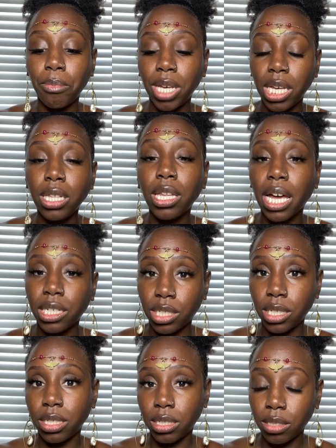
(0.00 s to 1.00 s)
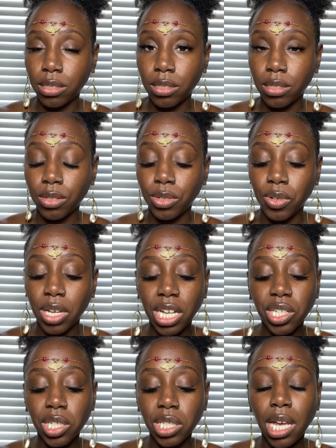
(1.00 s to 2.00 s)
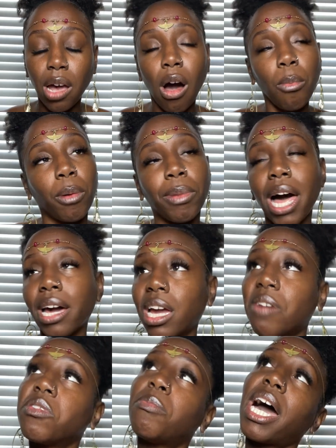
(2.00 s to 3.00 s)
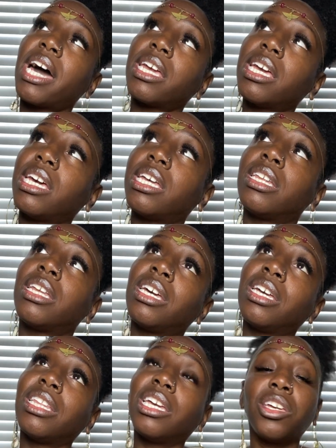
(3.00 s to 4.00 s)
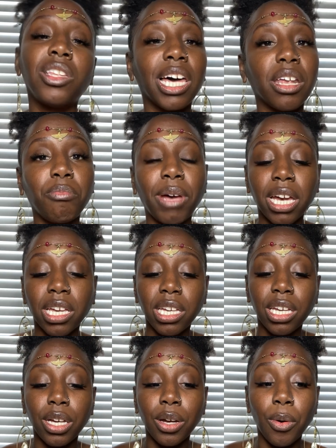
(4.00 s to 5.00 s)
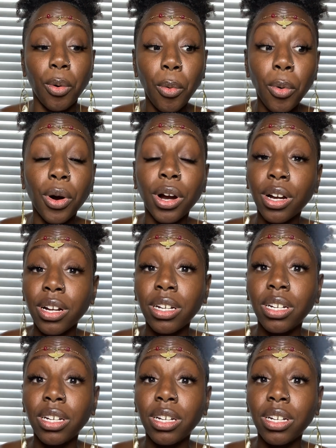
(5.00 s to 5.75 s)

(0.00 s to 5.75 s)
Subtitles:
mean that shit. You can't just say, oh, I'm gonna block everybody and then you let them back in, or